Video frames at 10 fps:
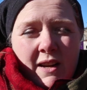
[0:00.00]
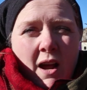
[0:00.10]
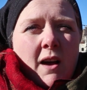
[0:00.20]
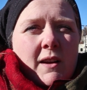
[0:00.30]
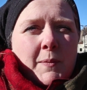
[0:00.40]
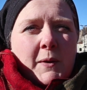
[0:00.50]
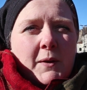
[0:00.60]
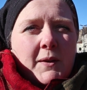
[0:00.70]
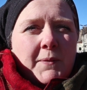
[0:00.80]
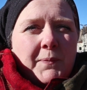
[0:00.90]

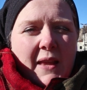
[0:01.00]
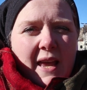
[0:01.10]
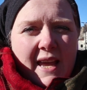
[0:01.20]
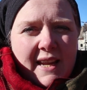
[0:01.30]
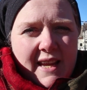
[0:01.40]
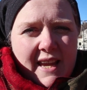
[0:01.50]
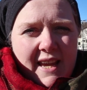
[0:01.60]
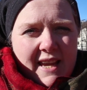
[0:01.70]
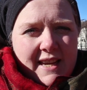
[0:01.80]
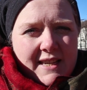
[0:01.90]
Hartlepool. It
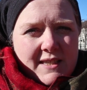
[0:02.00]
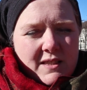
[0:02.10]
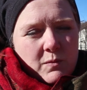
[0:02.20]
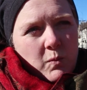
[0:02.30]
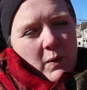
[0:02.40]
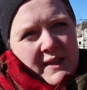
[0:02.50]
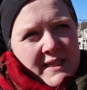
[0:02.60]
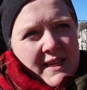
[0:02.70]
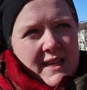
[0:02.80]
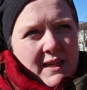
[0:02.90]
is
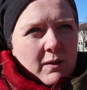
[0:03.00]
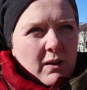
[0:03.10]
windy,